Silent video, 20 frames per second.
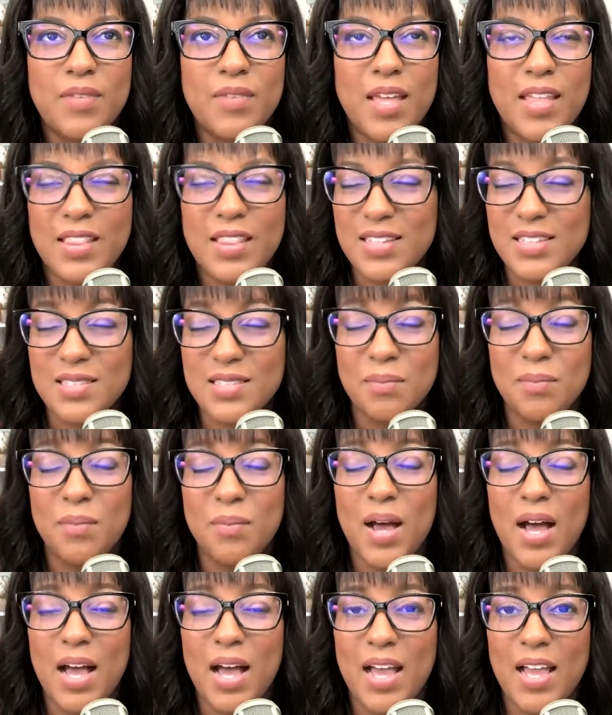at least in
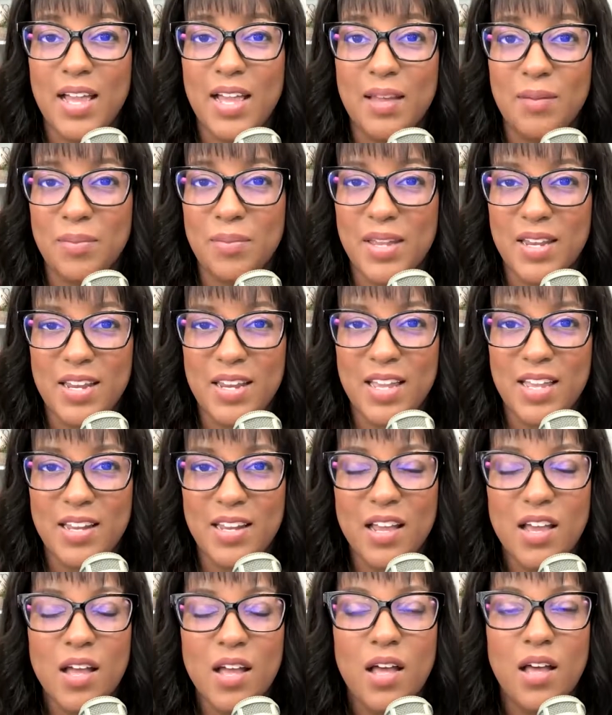my opinion,